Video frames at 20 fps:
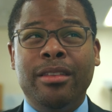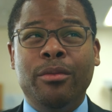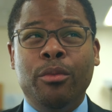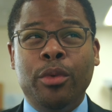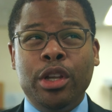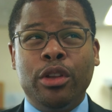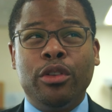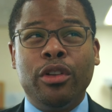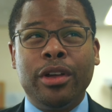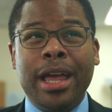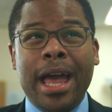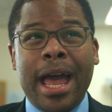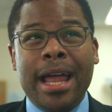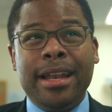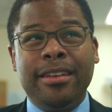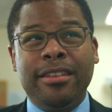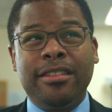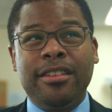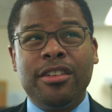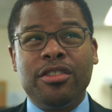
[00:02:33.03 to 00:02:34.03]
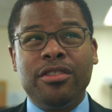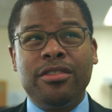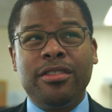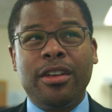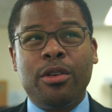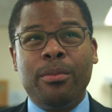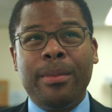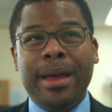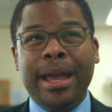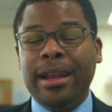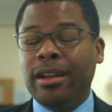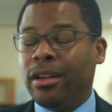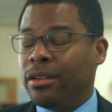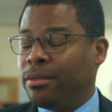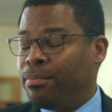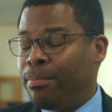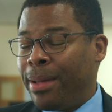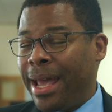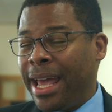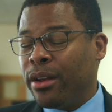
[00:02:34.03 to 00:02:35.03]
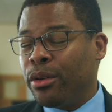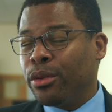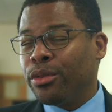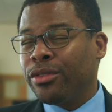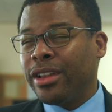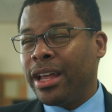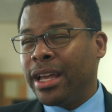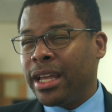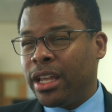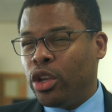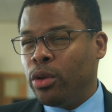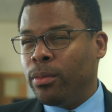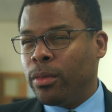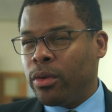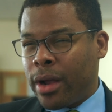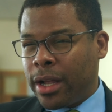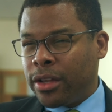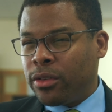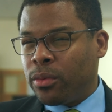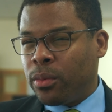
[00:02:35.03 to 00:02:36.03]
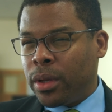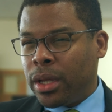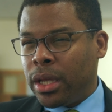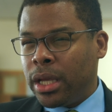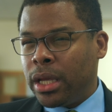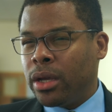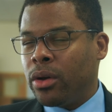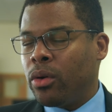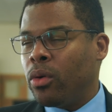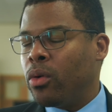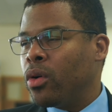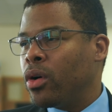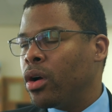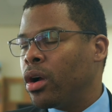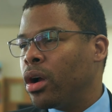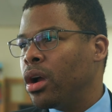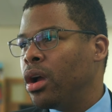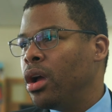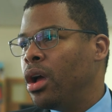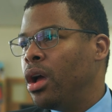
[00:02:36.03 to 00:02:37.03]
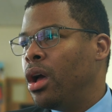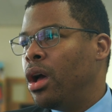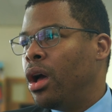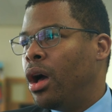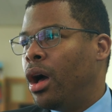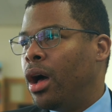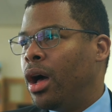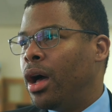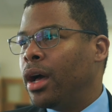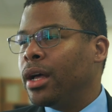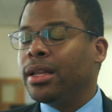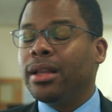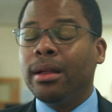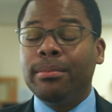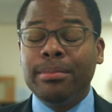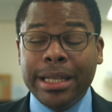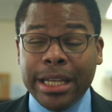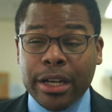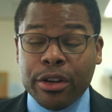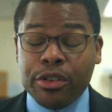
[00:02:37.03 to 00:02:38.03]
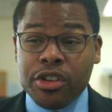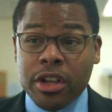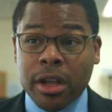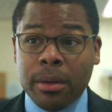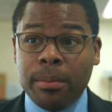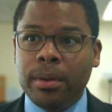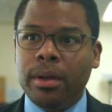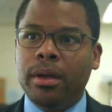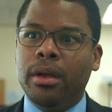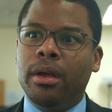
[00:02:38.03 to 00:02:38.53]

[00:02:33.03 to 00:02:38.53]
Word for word: when you look at decisions that are made on panels like Human Rights Week or uh, club leadership,